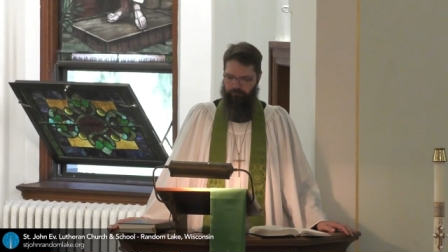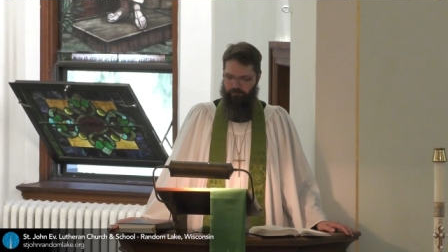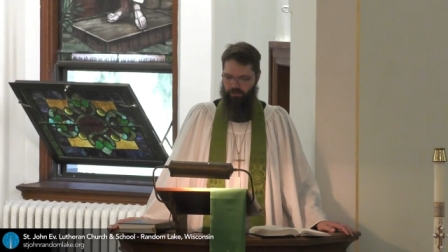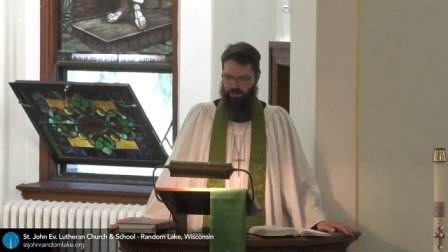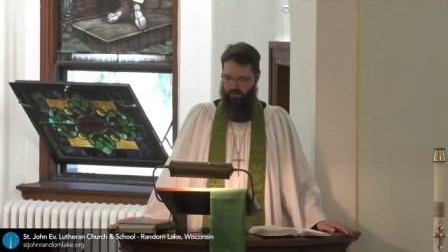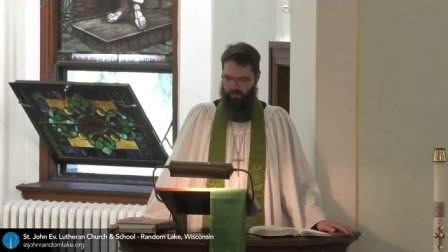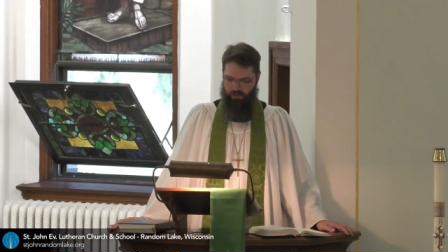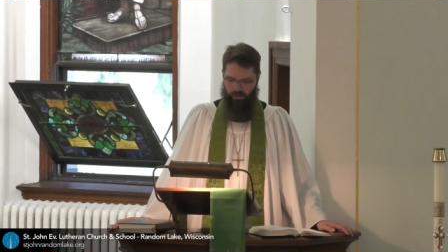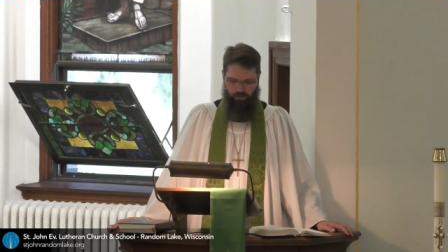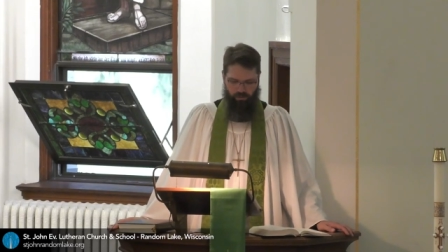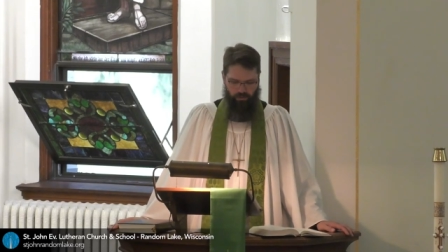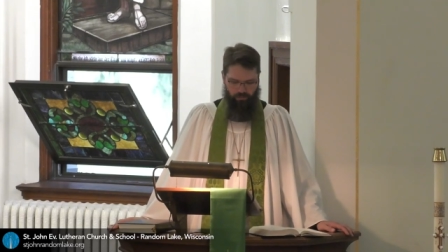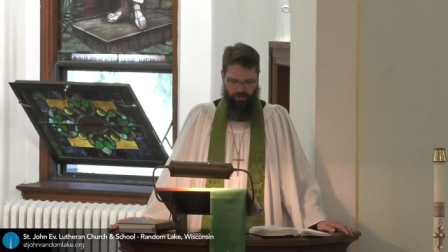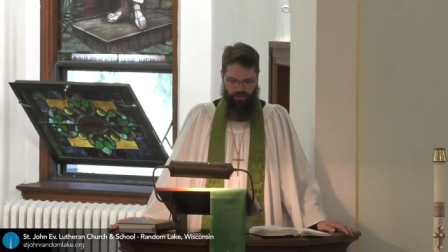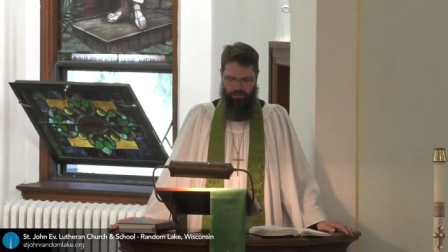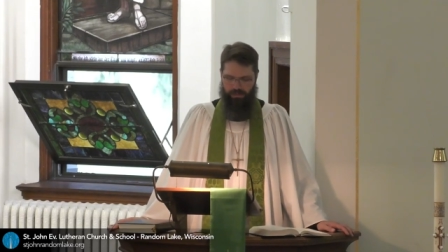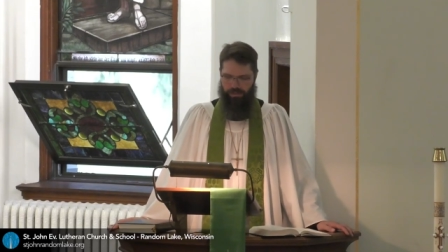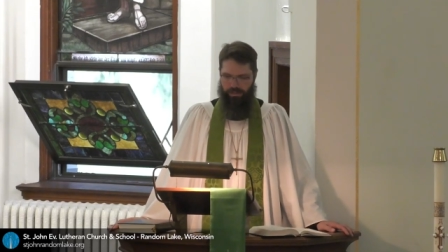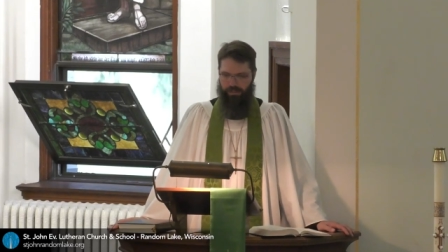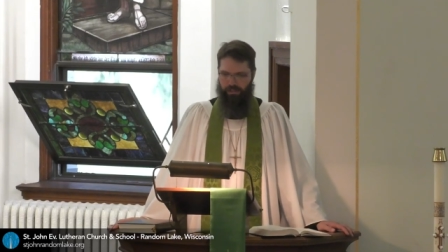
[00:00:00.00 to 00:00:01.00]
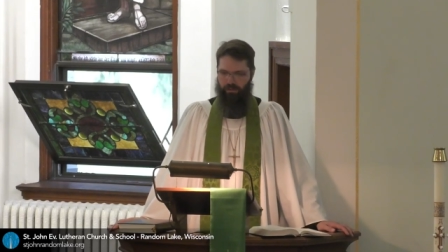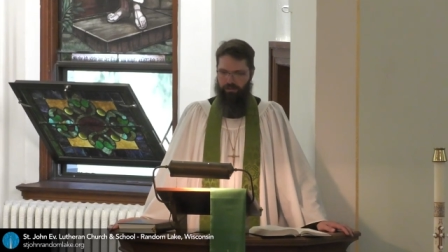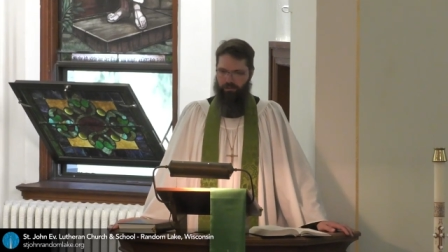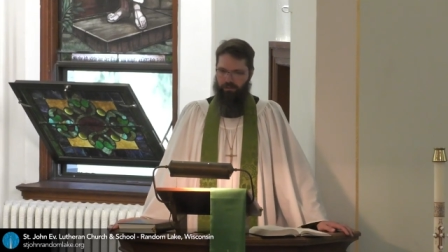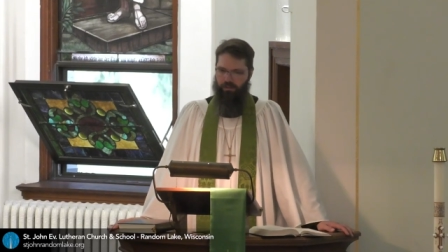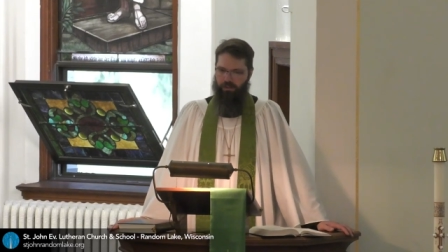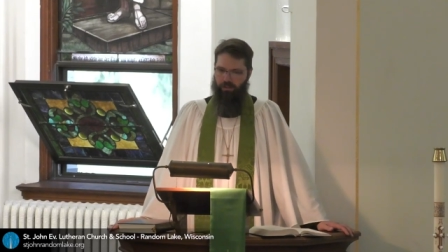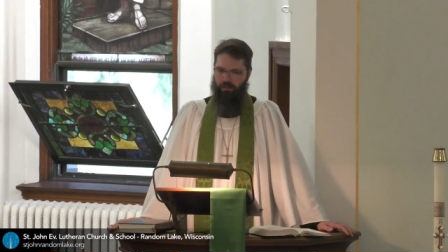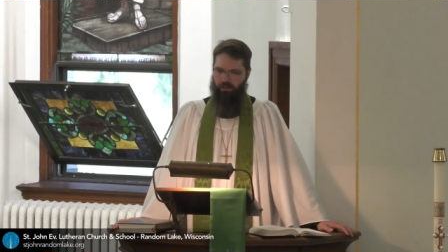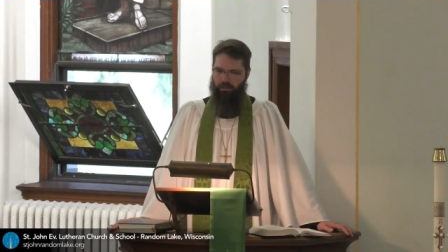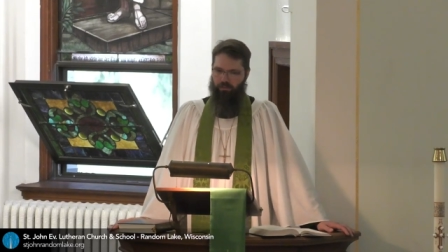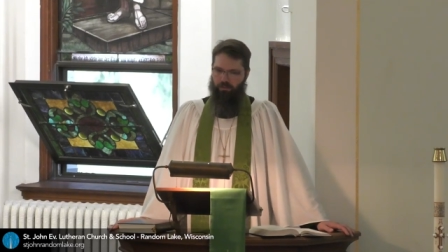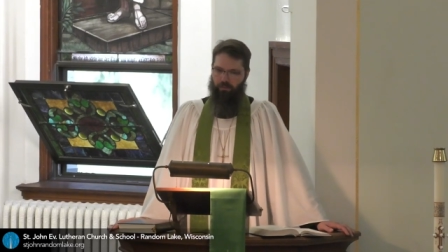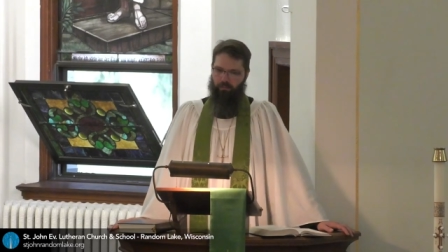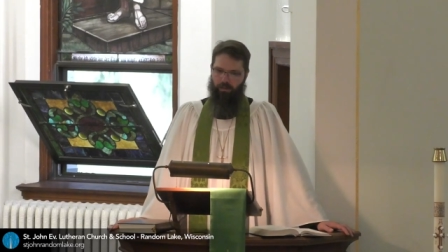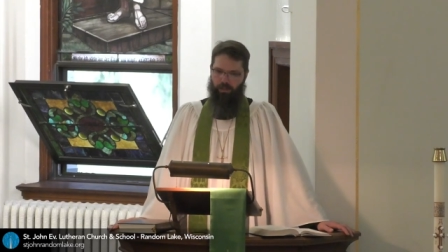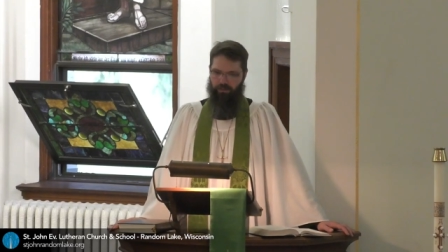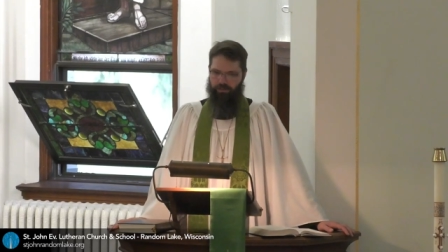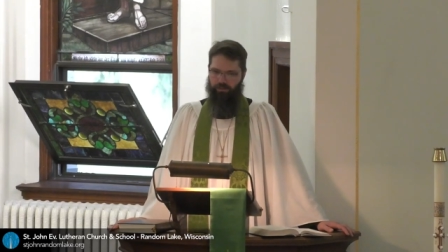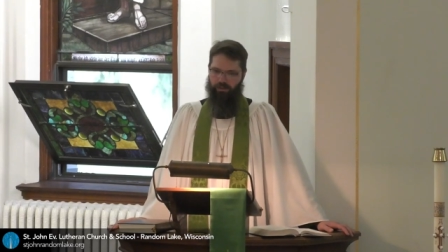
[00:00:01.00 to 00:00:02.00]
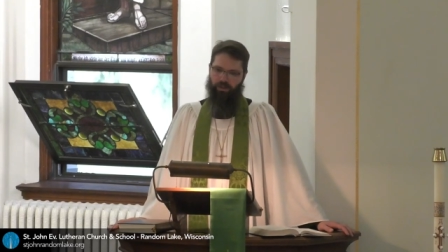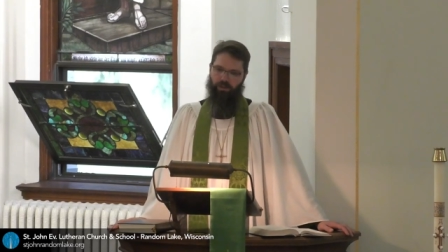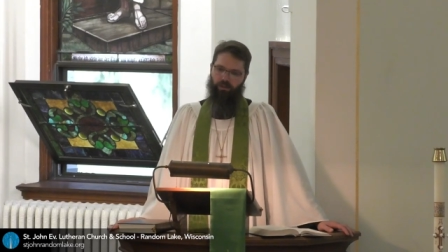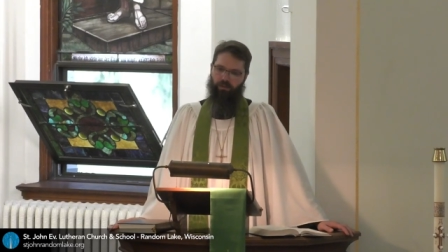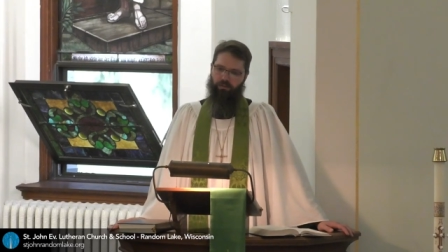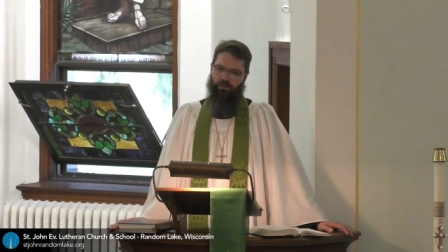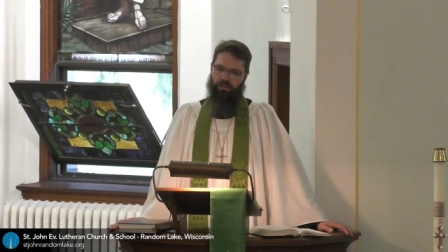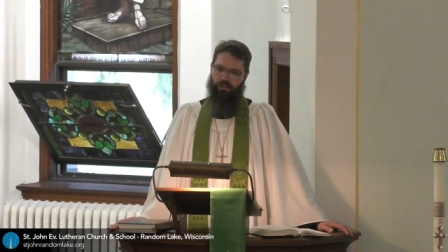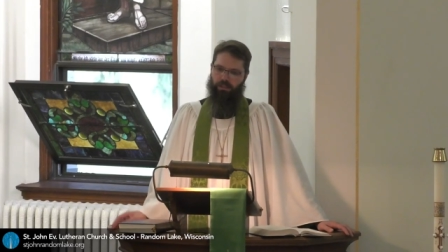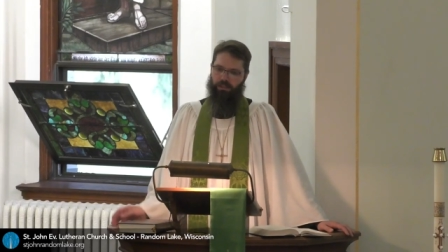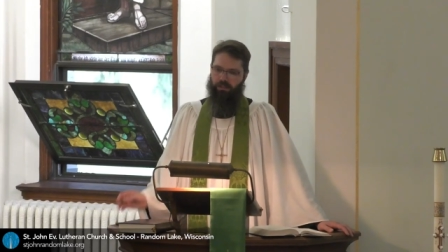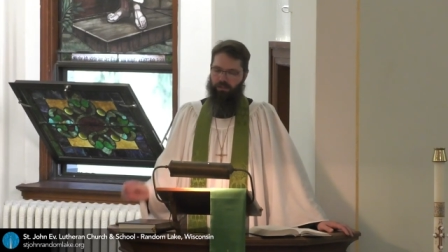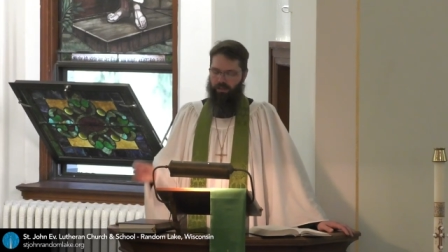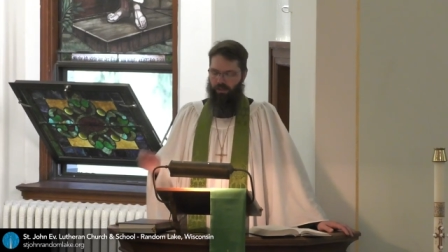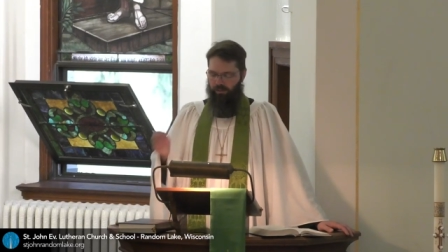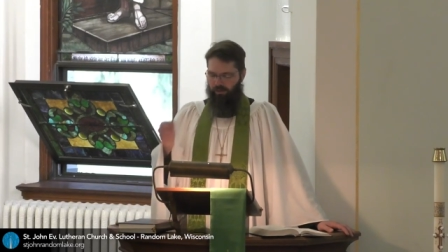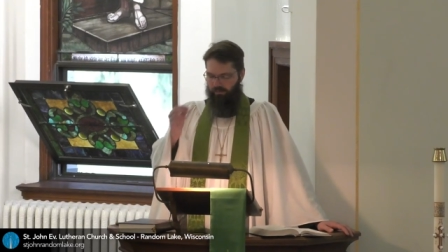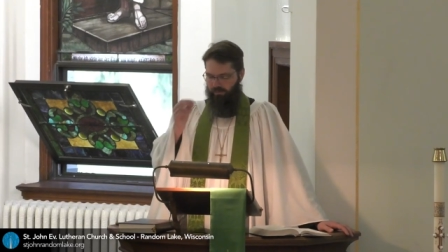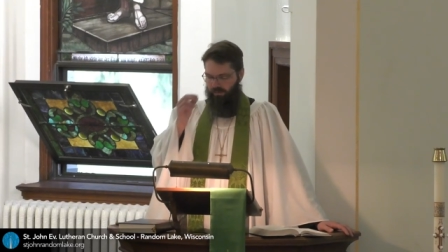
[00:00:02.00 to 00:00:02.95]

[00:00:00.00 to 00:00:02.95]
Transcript: So we heard about that a little over a month ago on the